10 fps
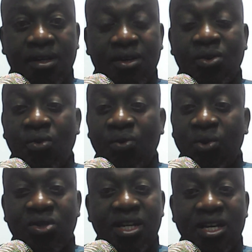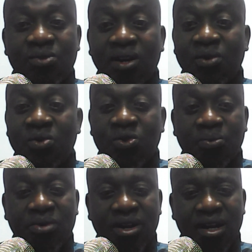You know, those days when I used to
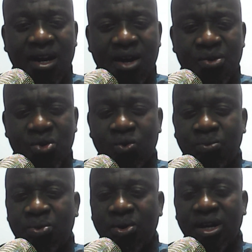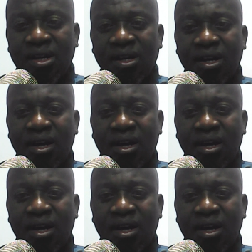pray